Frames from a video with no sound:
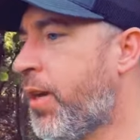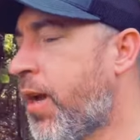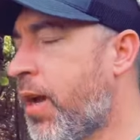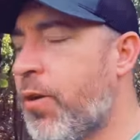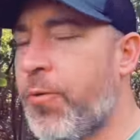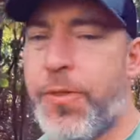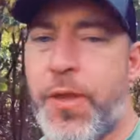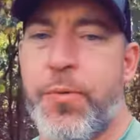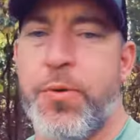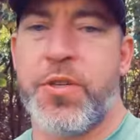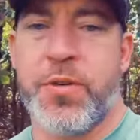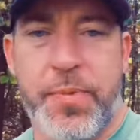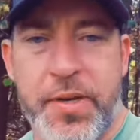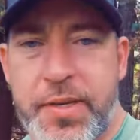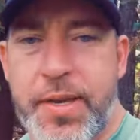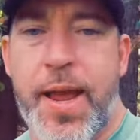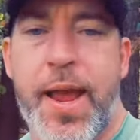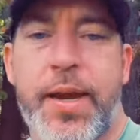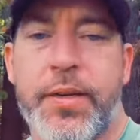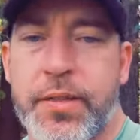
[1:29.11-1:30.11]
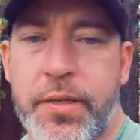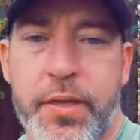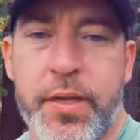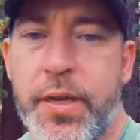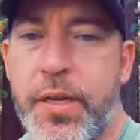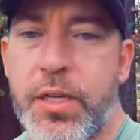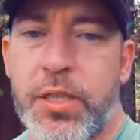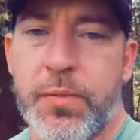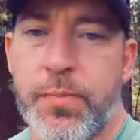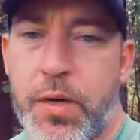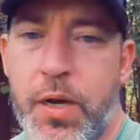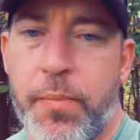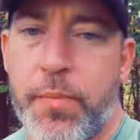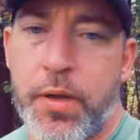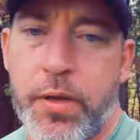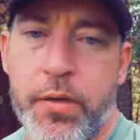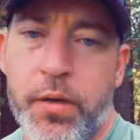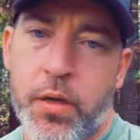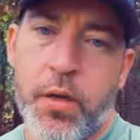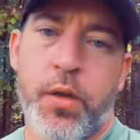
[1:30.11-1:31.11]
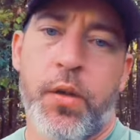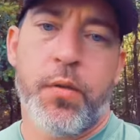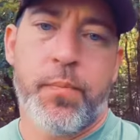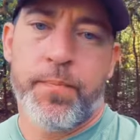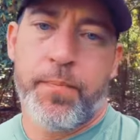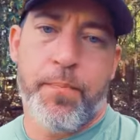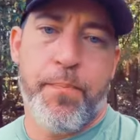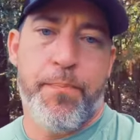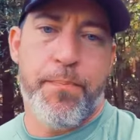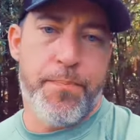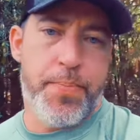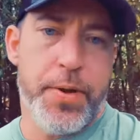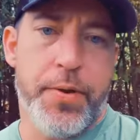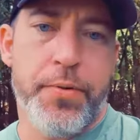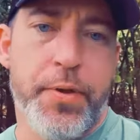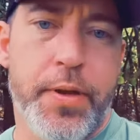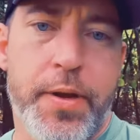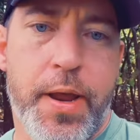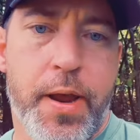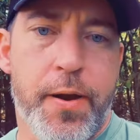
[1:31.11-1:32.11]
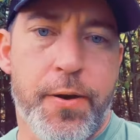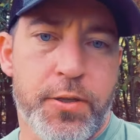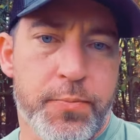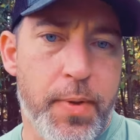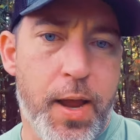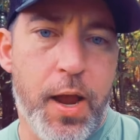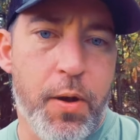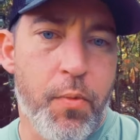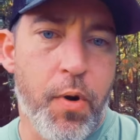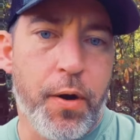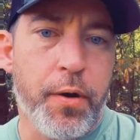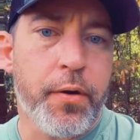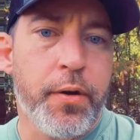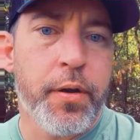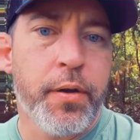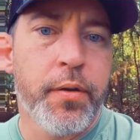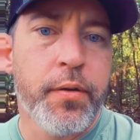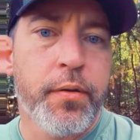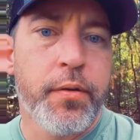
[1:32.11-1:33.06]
I don't think we should be taxing kids, but I mean, billionaires might work.